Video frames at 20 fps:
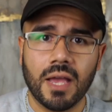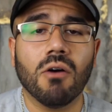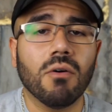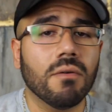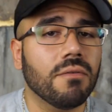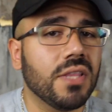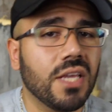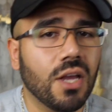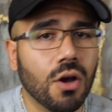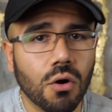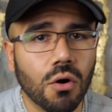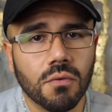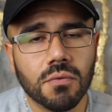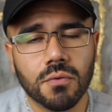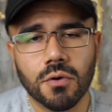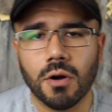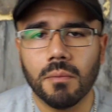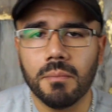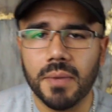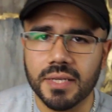However, the
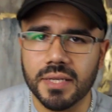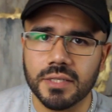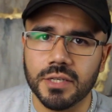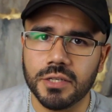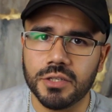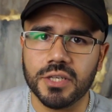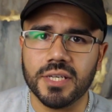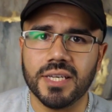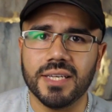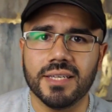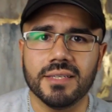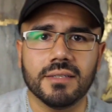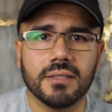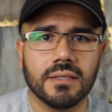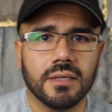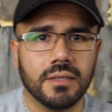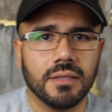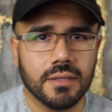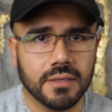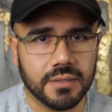overall message
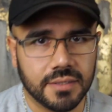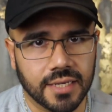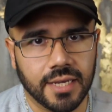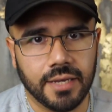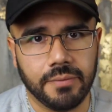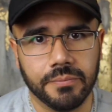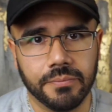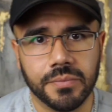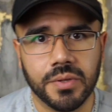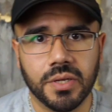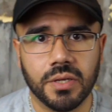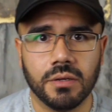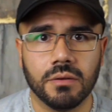is the same.